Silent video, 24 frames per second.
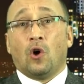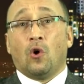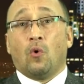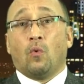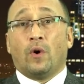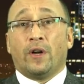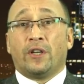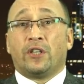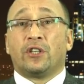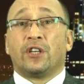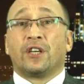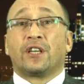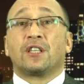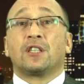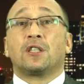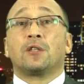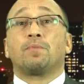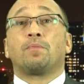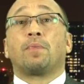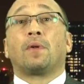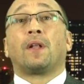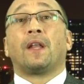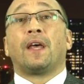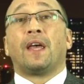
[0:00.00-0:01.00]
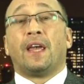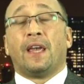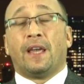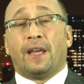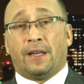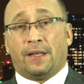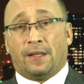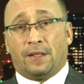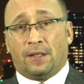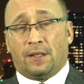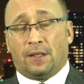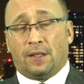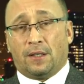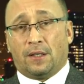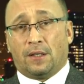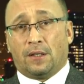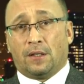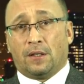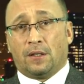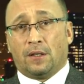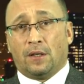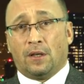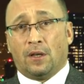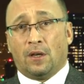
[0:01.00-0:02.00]
which
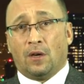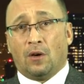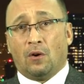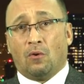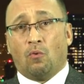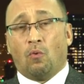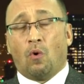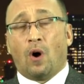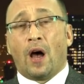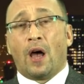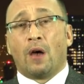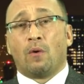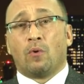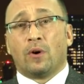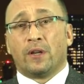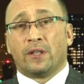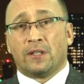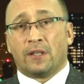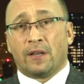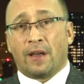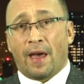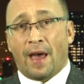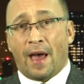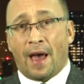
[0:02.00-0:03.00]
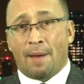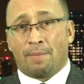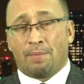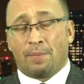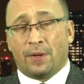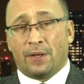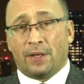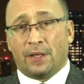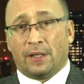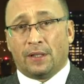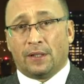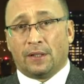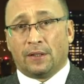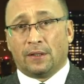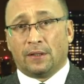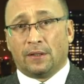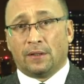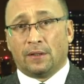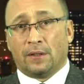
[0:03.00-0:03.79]
explains why what's happening